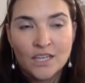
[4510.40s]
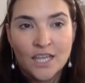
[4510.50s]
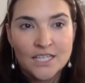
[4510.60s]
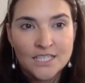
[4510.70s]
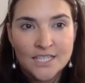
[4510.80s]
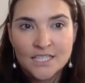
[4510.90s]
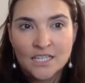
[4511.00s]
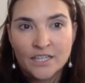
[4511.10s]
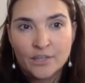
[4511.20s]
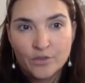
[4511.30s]
cases
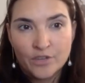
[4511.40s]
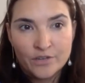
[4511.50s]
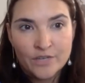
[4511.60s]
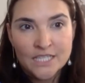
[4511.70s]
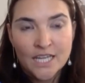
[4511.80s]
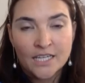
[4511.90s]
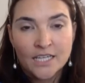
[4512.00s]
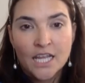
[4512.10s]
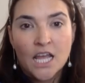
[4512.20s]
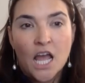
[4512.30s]
and legal theories that
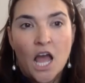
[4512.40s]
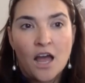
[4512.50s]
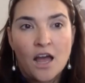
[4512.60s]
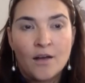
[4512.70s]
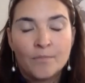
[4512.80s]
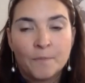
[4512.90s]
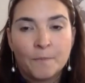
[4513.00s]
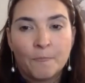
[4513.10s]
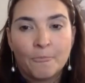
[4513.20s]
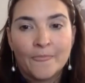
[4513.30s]

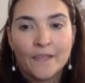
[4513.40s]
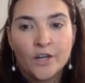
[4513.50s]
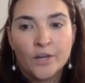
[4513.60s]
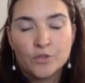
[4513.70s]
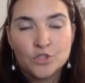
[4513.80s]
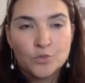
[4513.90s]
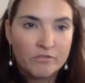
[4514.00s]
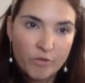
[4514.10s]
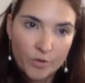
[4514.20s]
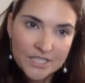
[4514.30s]
are able to
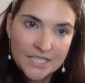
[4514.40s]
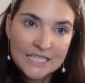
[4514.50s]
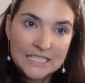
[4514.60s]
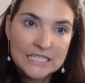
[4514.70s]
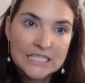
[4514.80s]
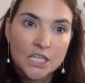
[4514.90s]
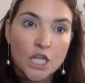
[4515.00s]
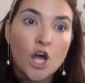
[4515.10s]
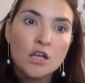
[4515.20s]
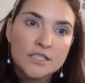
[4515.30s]
enforce the existing
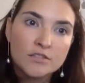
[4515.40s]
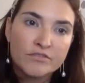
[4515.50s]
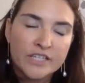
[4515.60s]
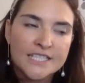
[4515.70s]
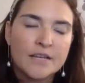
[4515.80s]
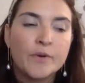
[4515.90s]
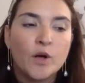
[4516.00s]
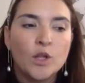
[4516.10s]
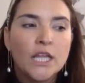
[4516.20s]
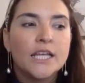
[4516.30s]
law. So for
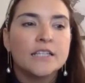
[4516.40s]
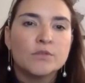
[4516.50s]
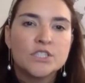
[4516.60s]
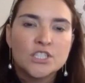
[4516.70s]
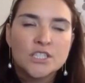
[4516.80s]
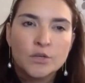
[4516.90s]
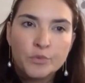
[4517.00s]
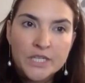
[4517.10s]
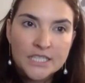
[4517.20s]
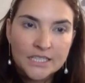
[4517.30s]
example, it was just a
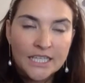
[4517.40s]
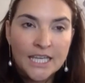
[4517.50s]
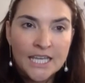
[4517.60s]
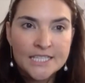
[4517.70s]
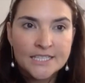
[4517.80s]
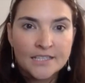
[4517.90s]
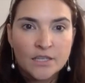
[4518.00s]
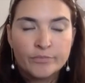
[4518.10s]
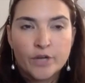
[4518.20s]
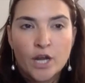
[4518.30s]
recent case that
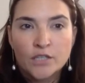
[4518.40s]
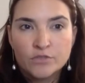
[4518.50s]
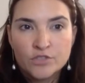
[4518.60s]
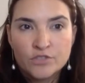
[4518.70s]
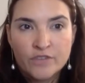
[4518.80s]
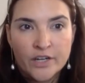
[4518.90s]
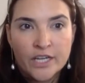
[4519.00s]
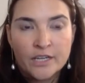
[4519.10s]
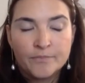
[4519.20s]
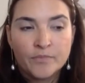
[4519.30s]
they brought, which is
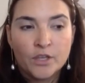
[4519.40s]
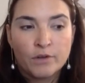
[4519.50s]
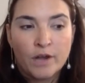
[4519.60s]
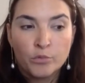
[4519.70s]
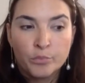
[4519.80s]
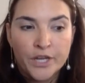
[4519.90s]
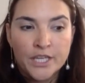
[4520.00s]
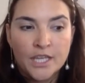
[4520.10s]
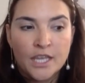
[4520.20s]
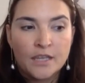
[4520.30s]
very
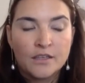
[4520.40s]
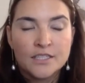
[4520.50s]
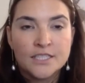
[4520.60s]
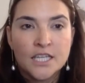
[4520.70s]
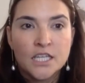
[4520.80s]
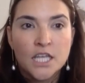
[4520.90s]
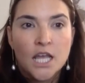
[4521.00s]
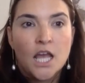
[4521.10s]
groundbreaking because they